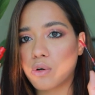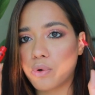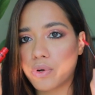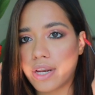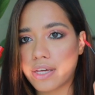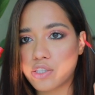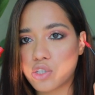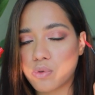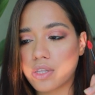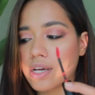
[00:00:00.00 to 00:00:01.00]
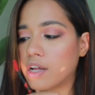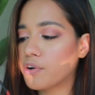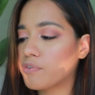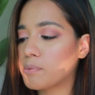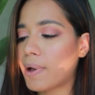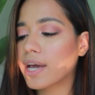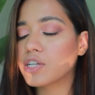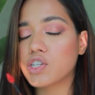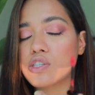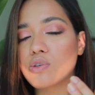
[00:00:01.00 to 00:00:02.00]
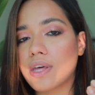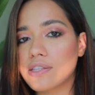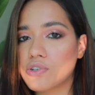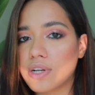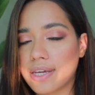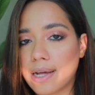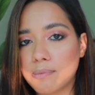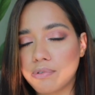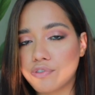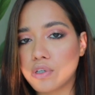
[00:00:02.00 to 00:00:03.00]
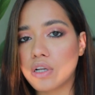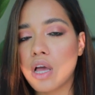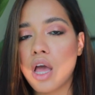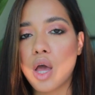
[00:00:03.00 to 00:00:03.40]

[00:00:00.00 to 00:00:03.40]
correlates to the color of the packaging, so that's really helpful